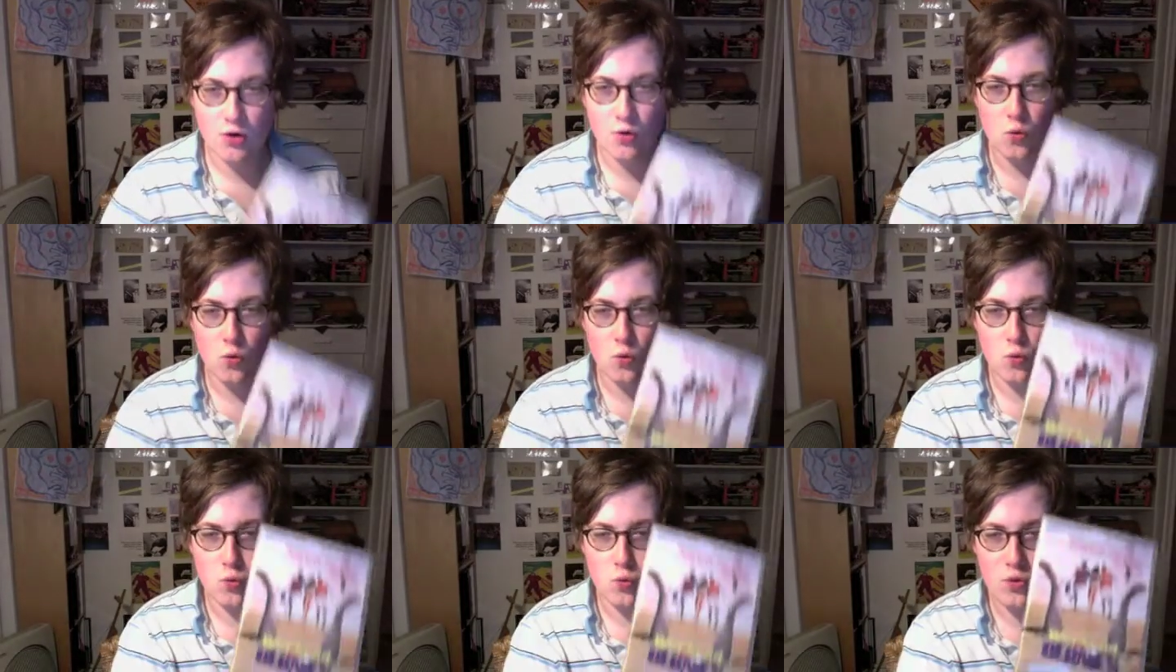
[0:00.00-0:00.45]

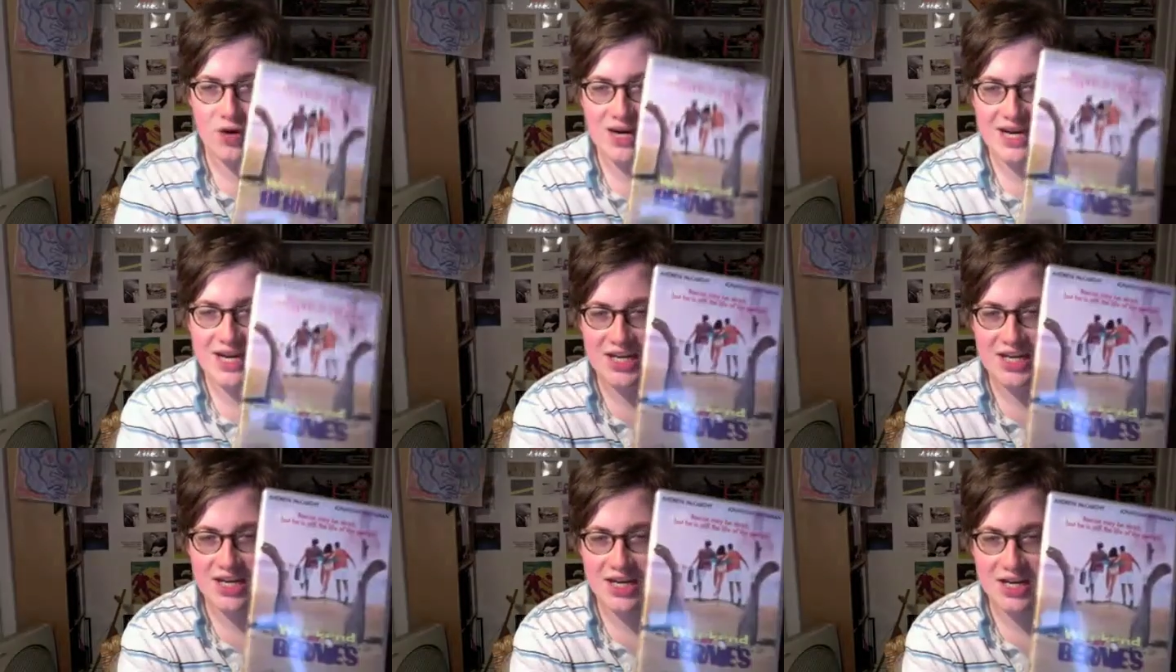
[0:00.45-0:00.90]

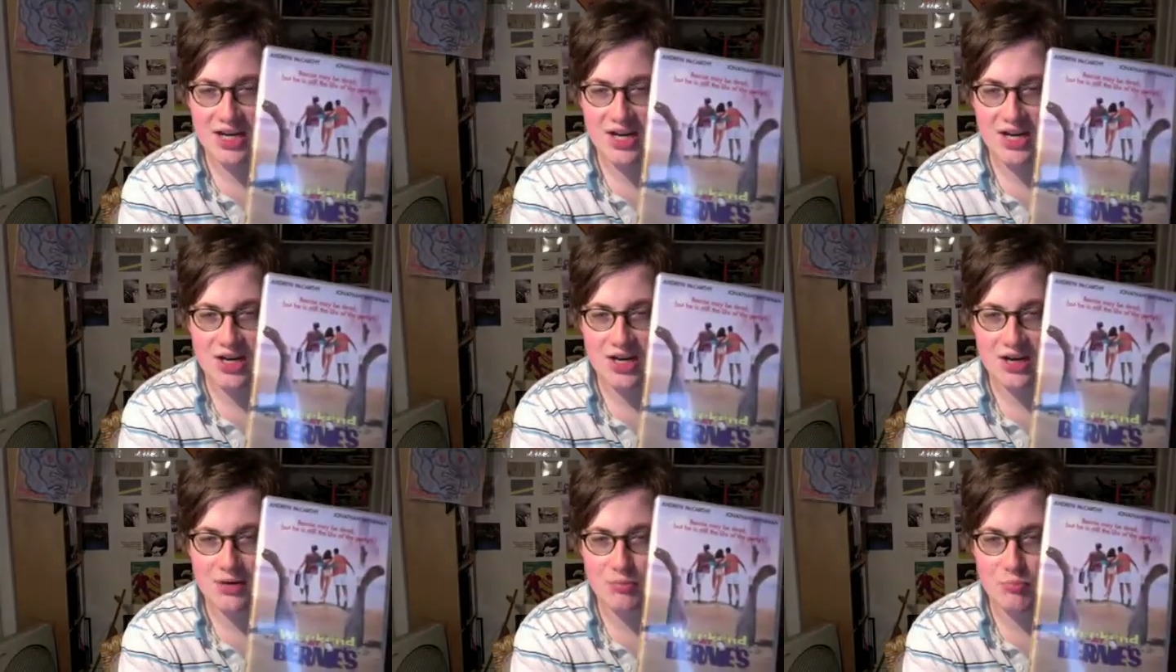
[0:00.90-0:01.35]

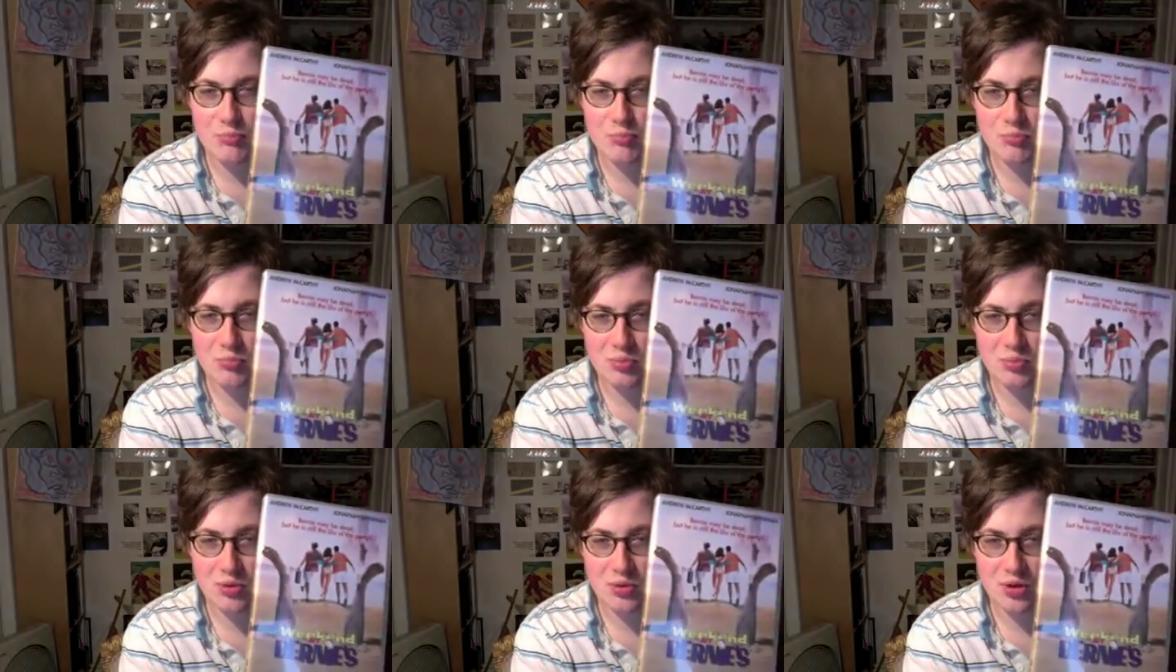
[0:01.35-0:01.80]
Weekend at
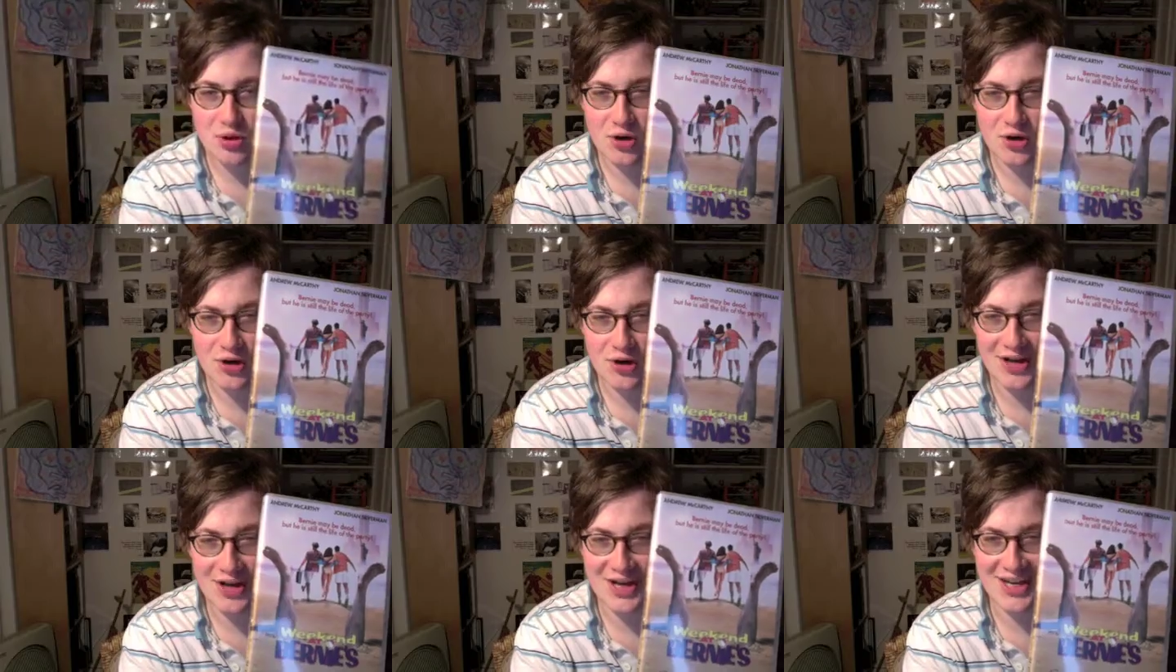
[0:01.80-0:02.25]

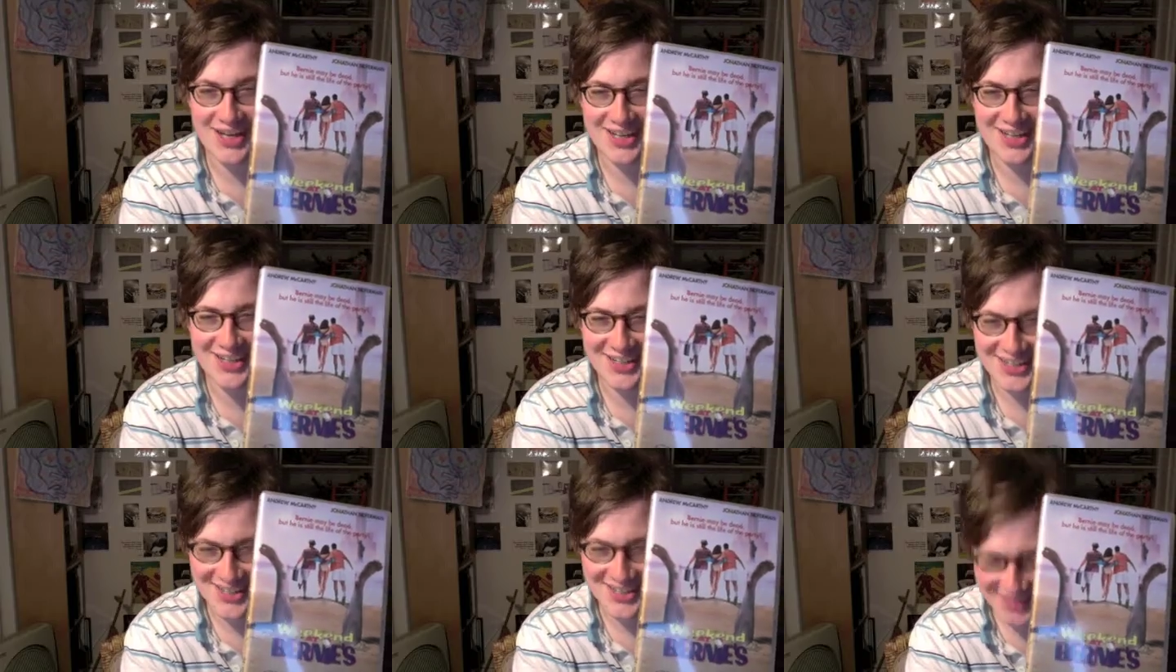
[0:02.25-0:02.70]

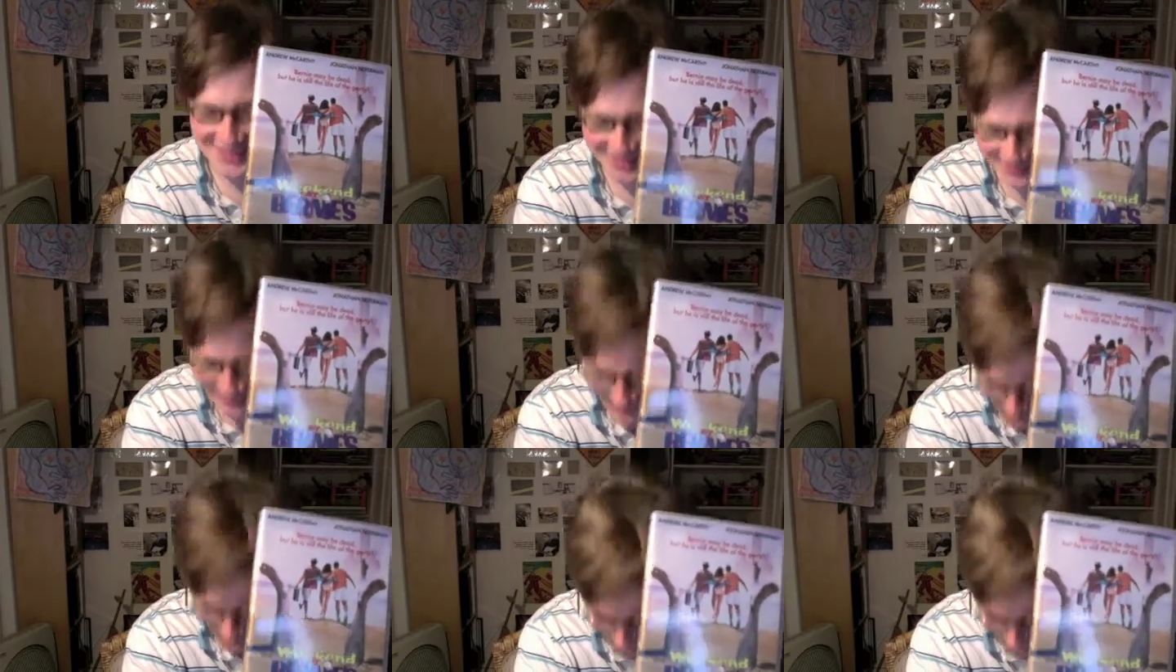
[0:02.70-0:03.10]
Bernie's.